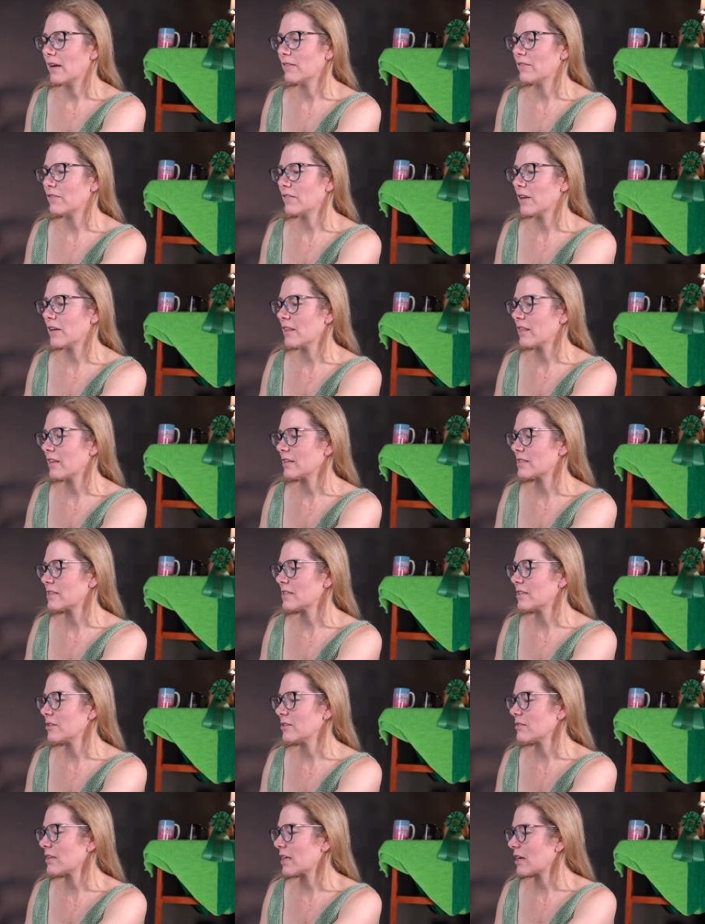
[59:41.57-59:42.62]
fun things to
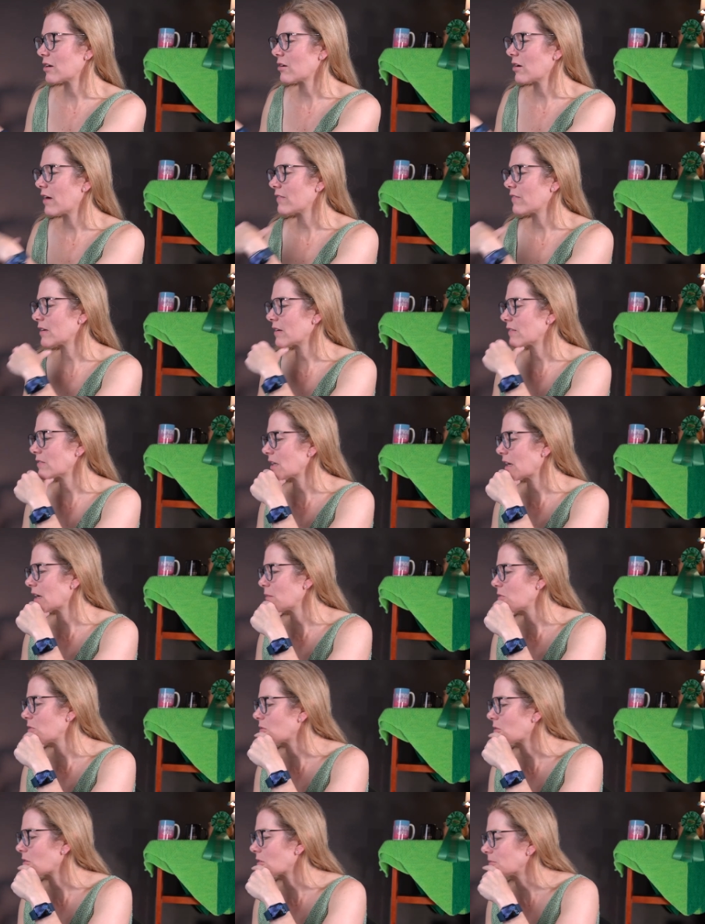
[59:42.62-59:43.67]
do that I don't have enough time
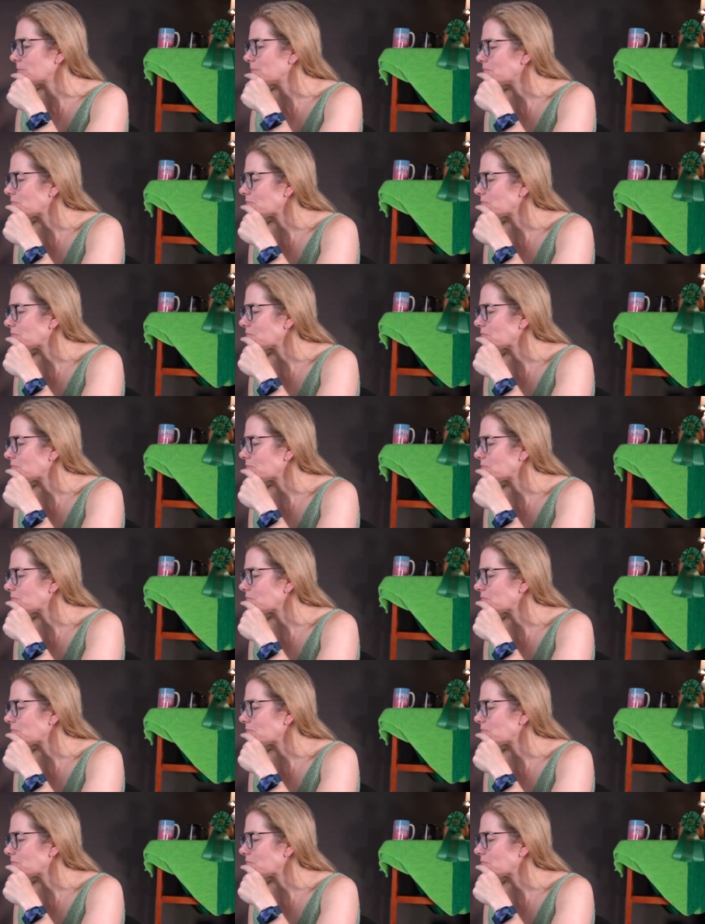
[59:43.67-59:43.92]
for.